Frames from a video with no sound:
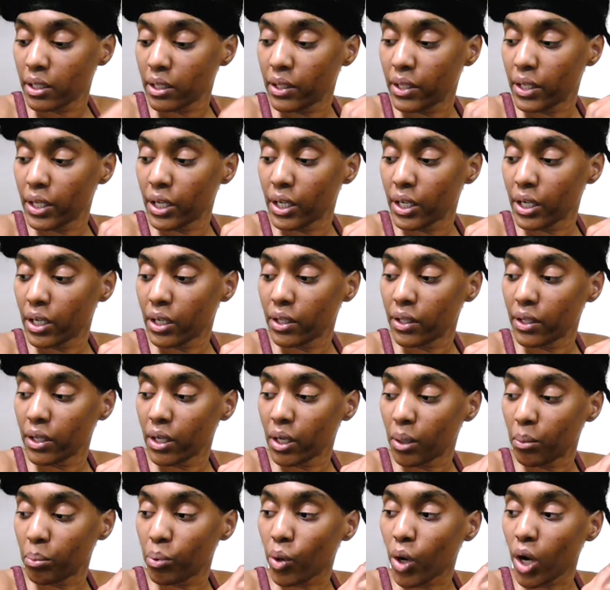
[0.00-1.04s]
there
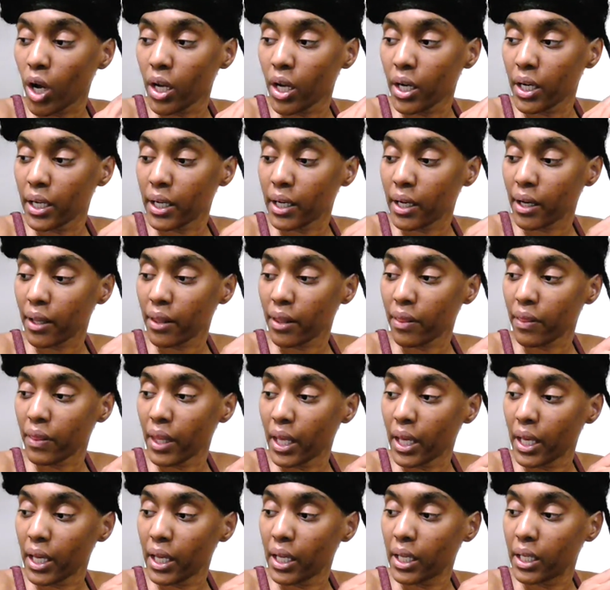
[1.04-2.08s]
a product
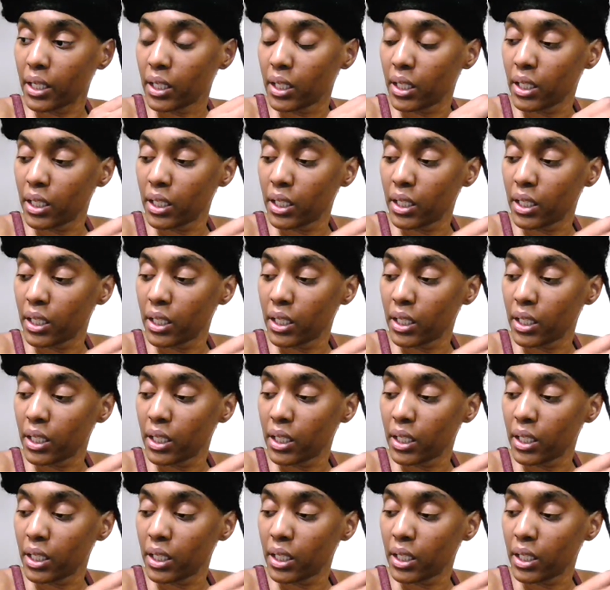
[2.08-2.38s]
that